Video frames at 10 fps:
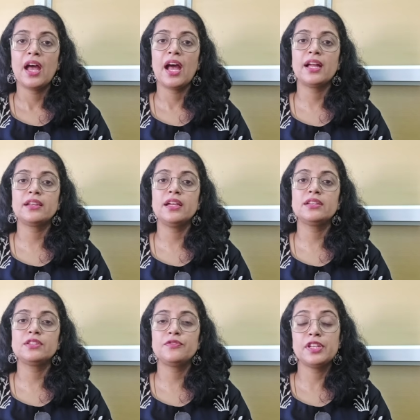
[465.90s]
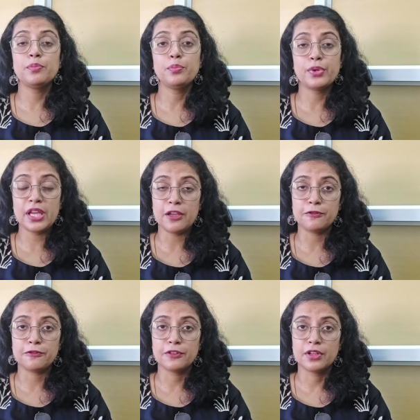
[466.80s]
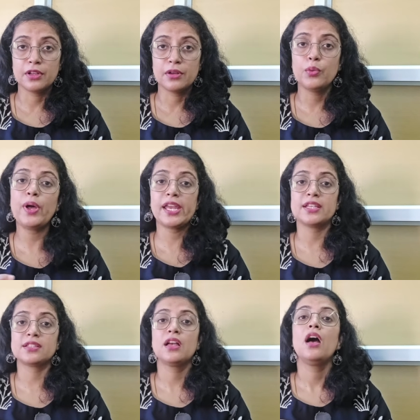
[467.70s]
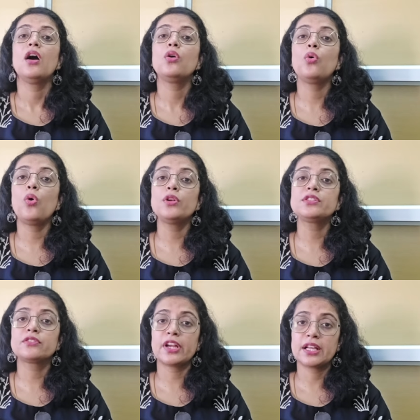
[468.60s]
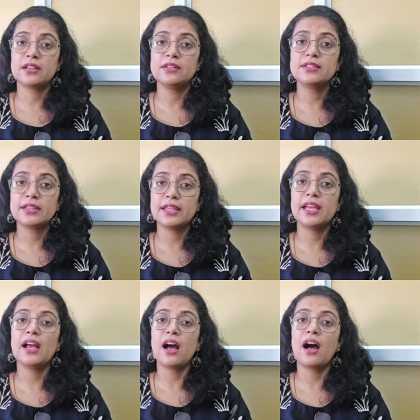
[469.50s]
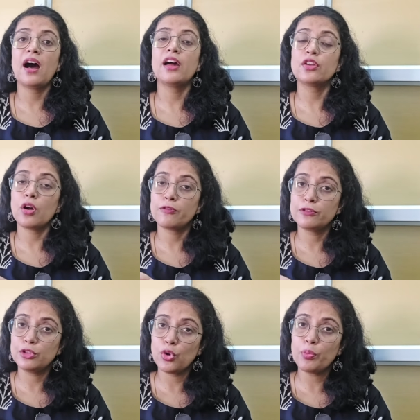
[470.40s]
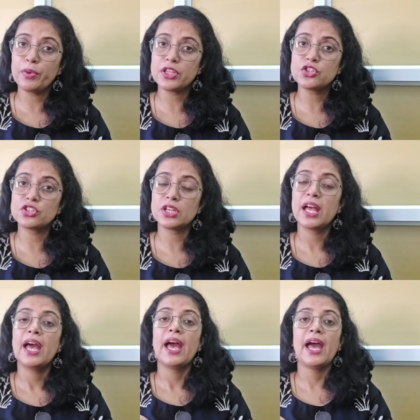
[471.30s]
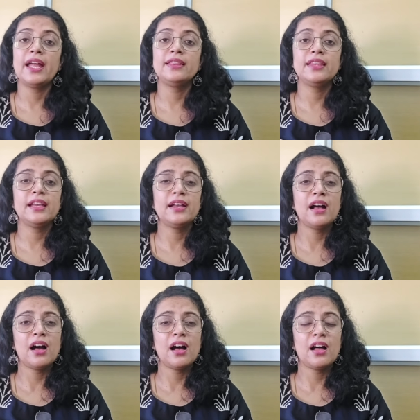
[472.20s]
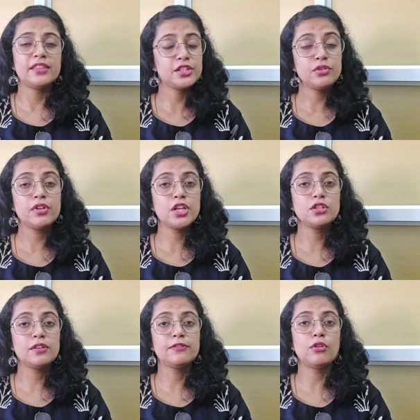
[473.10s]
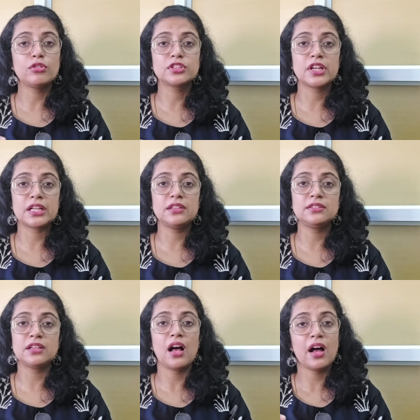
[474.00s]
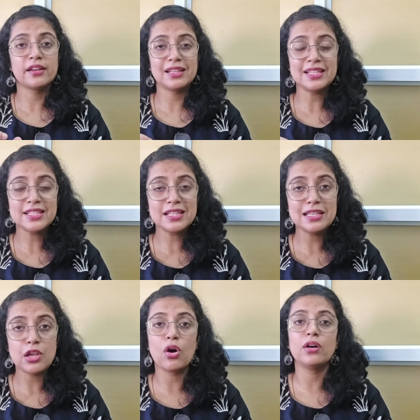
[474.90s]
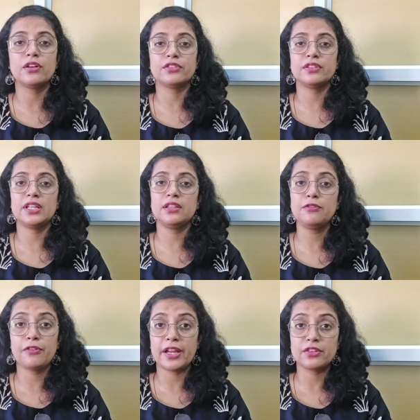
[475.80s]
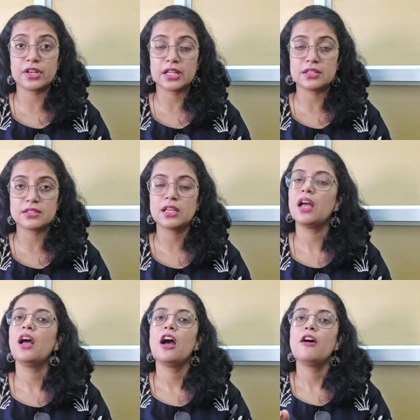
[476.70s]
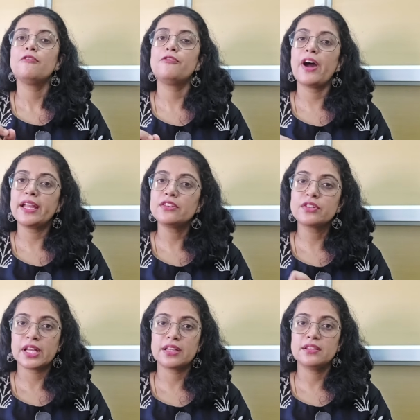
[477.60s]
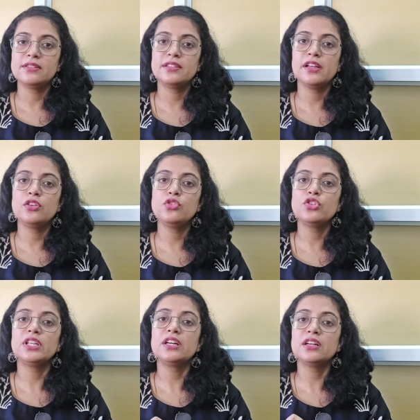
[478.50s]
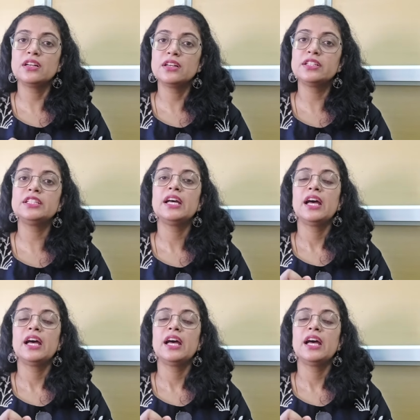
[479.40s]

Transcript: and it is very brief, whereas coarse crackles, they are of low pitched and the duration of coarse crackles are a little longer than the fine crackles. Fine crackles, they are usually heard